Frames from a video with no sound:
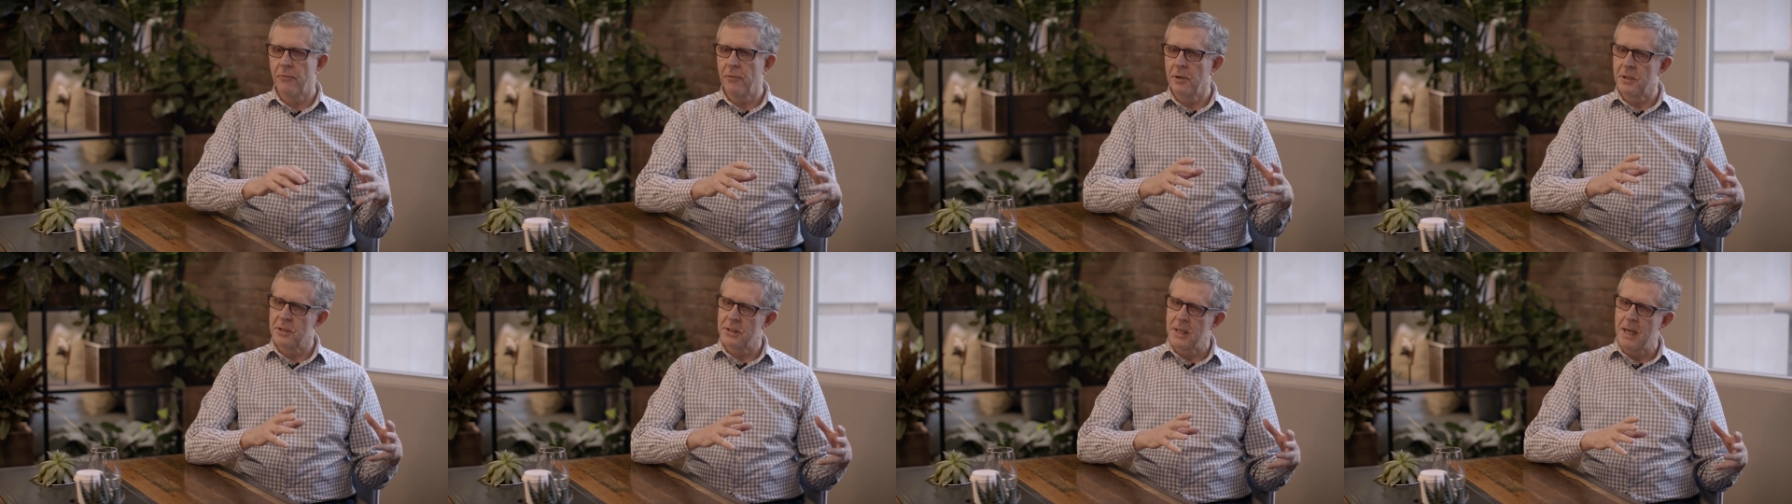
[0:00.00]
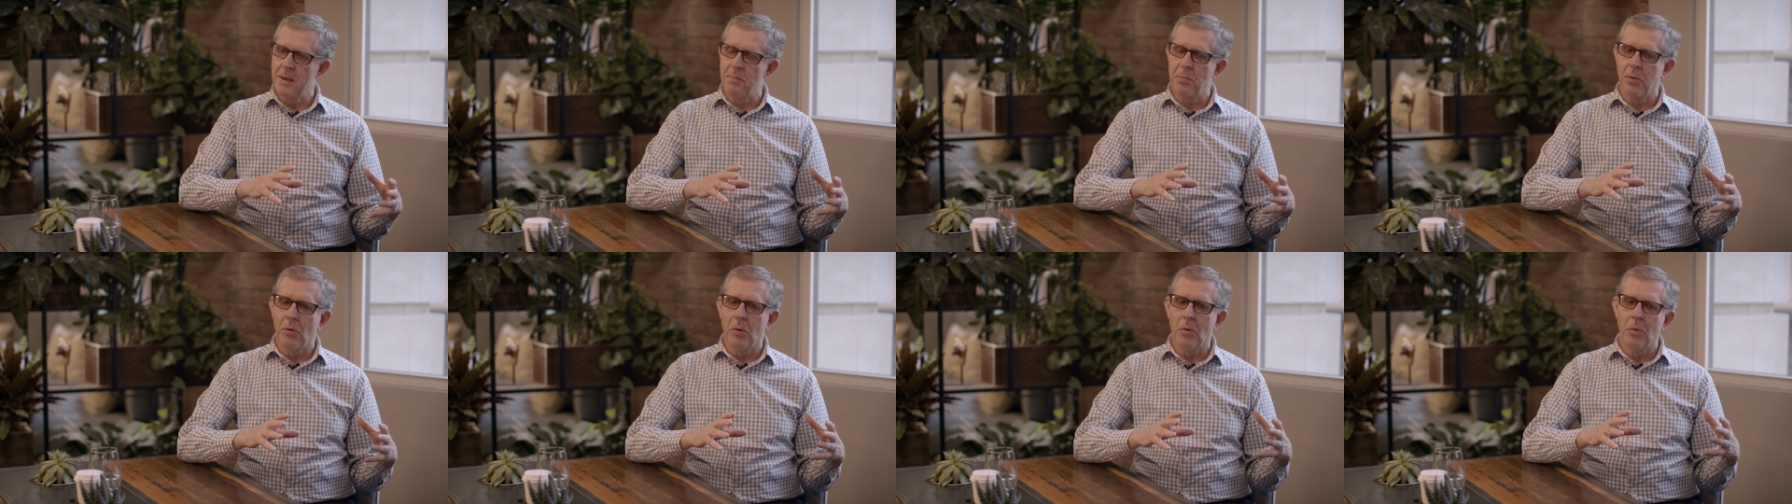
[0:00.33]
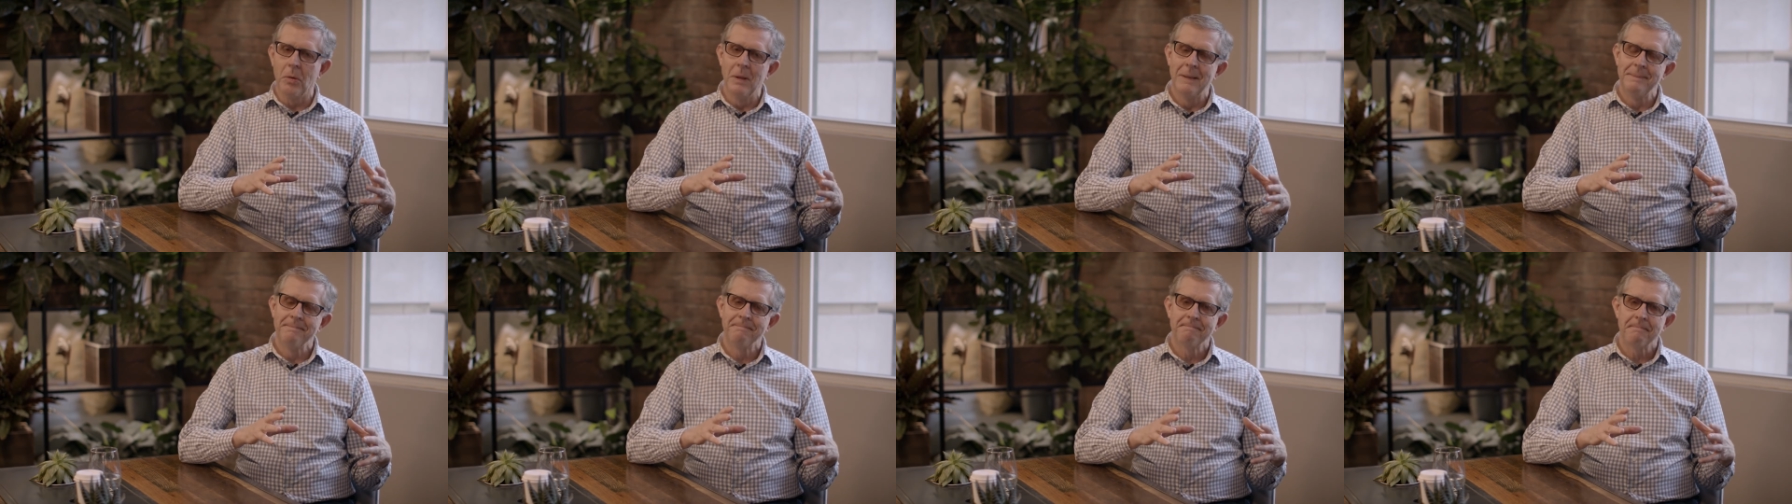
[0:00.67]
For
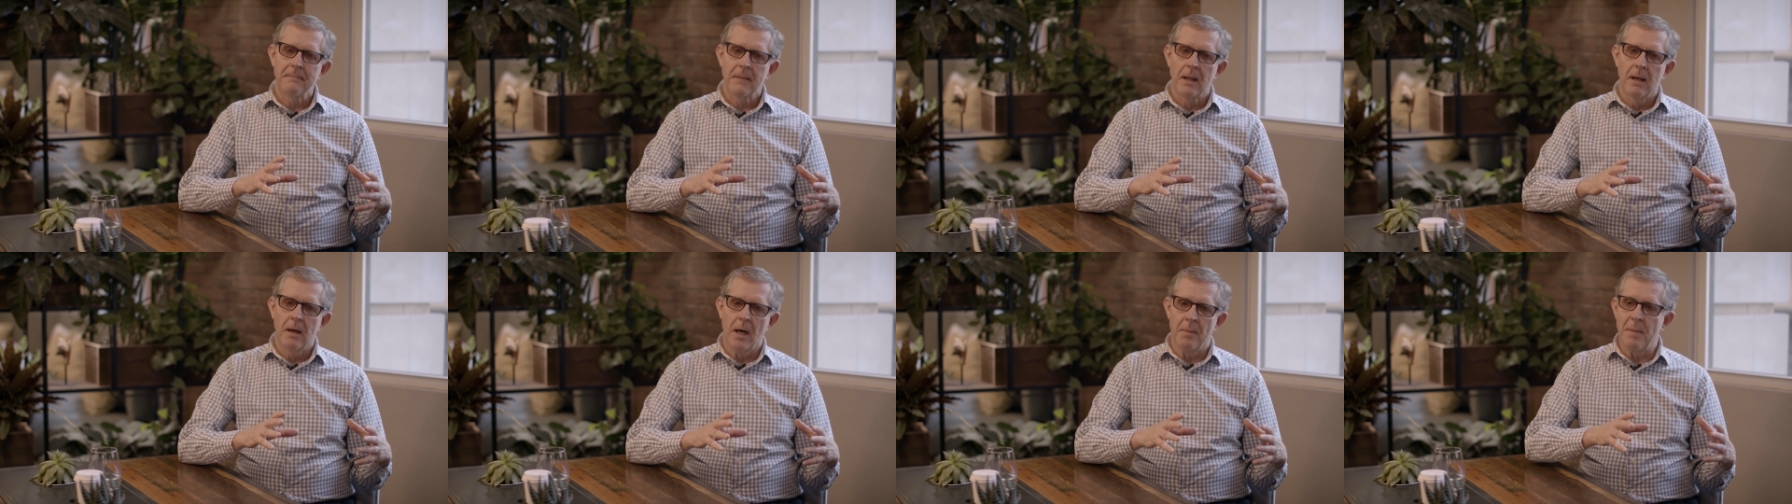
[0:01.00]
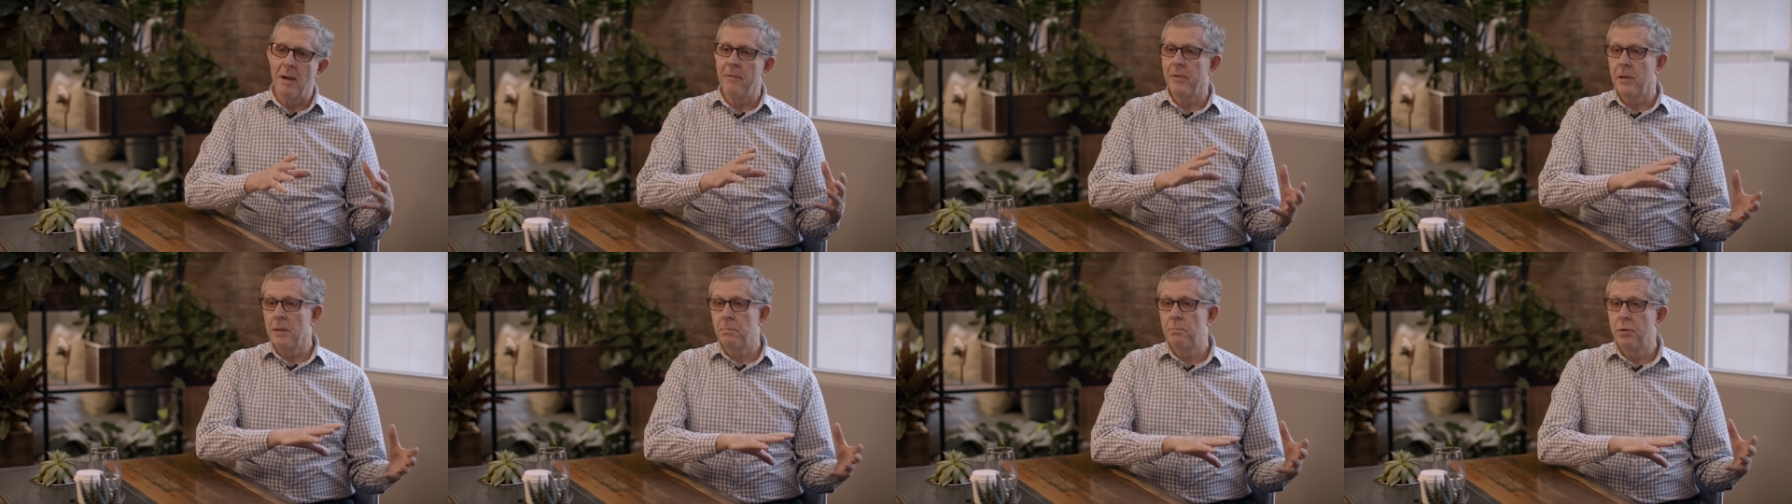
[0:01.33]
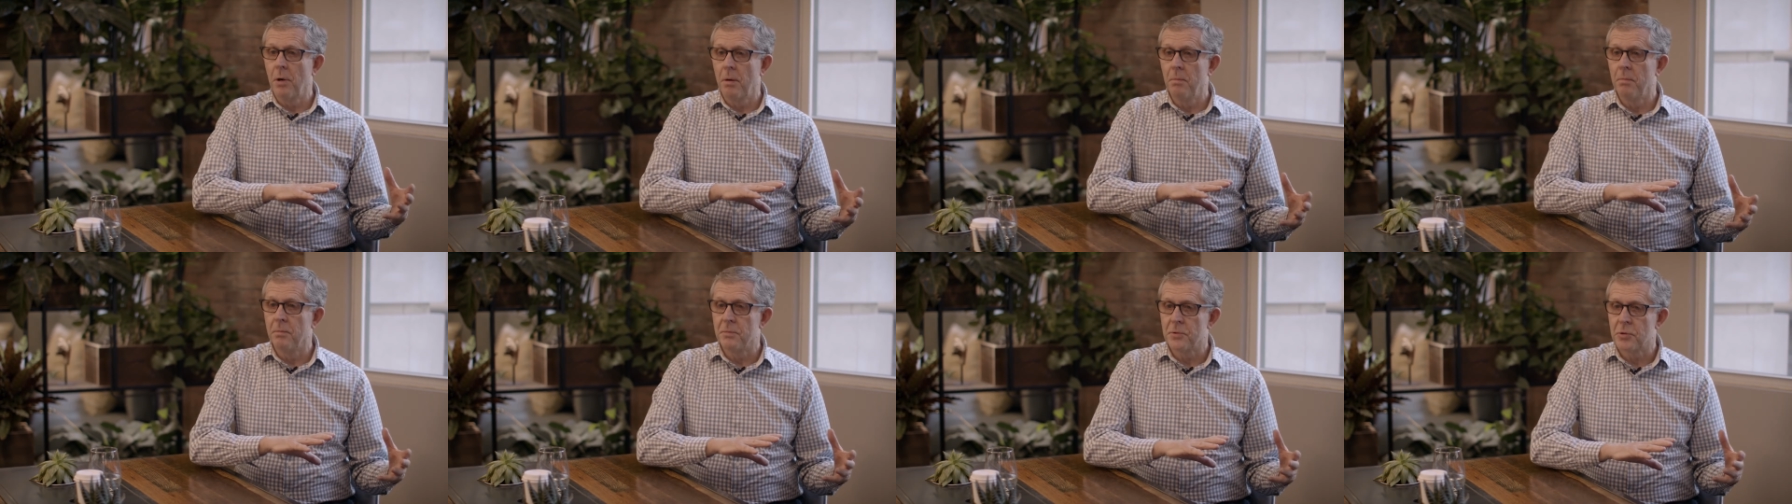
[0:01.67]
example, I'm having
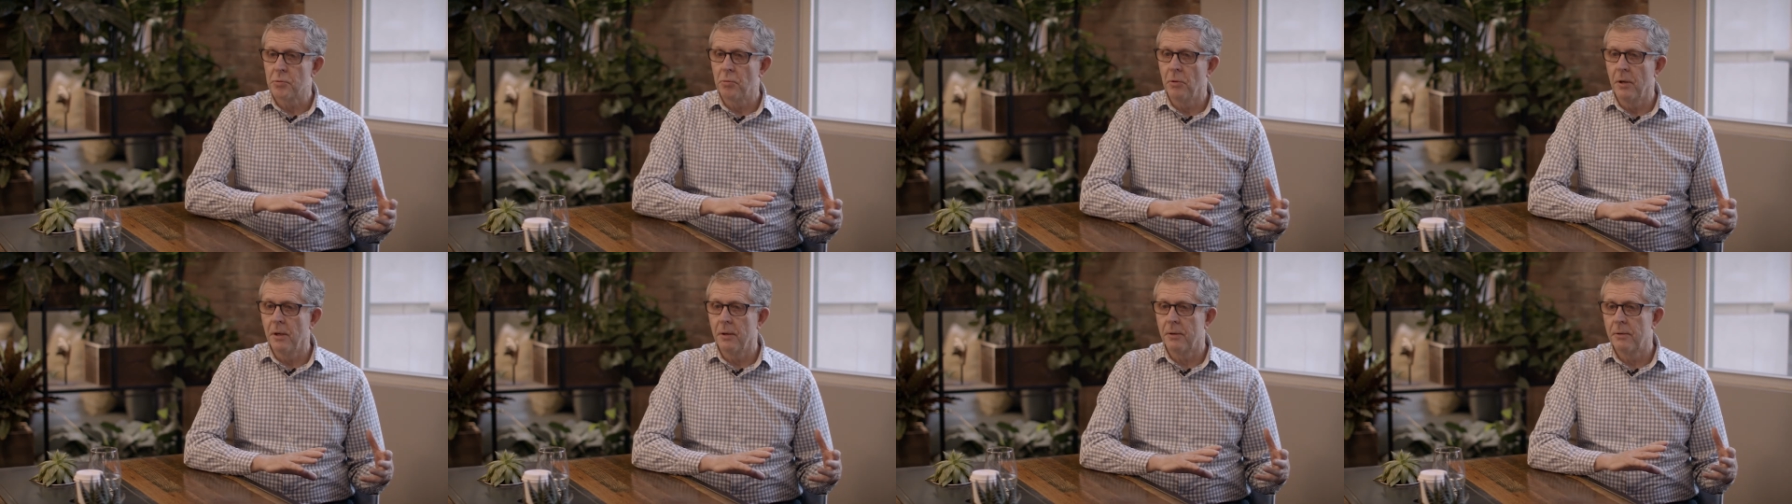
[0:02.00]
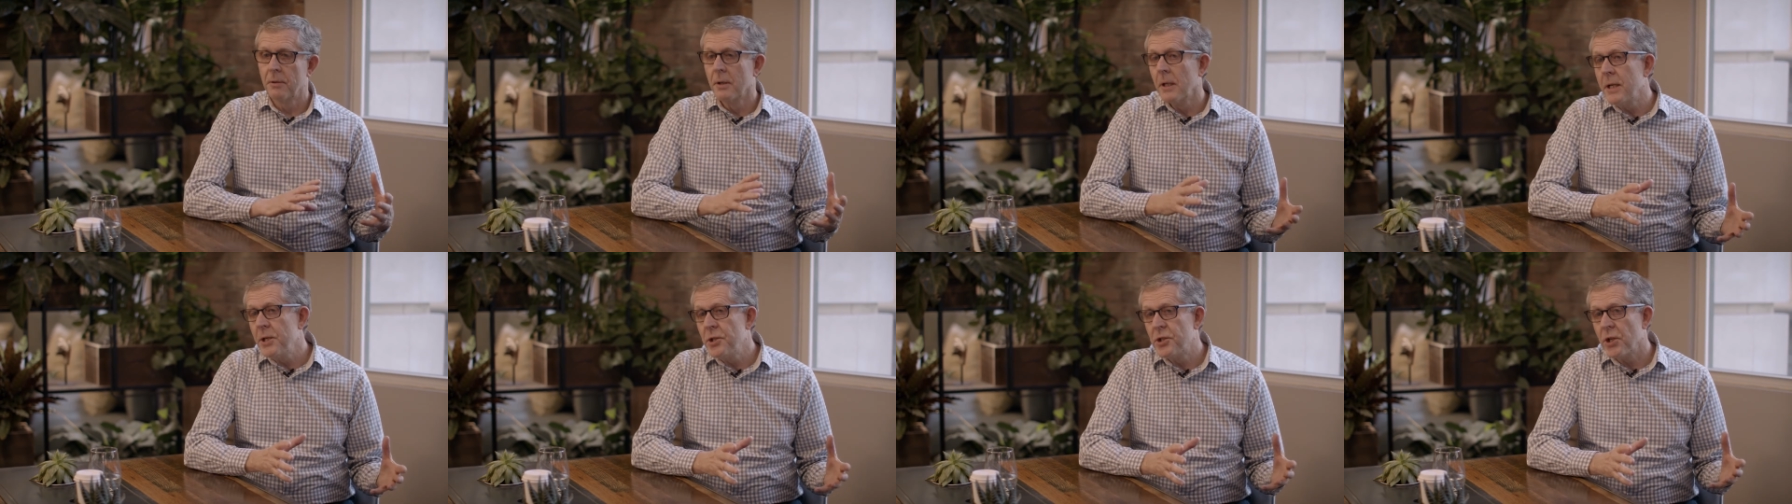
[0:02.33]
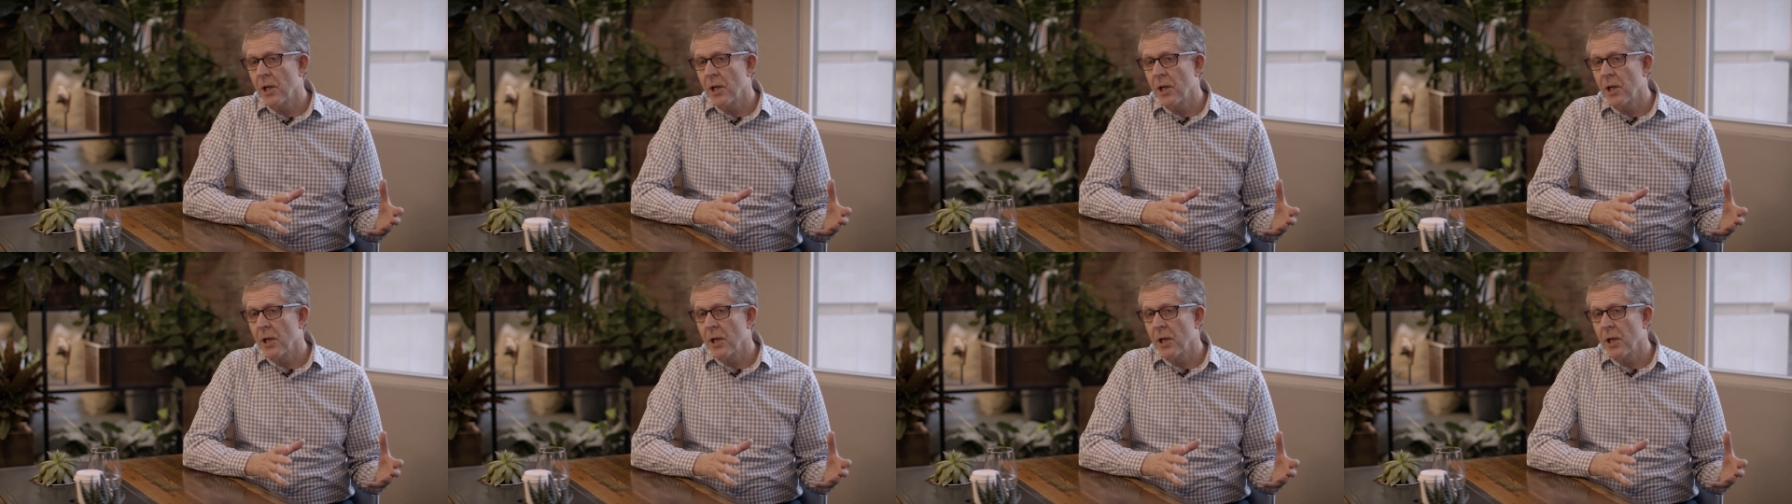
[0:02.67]
problems with lead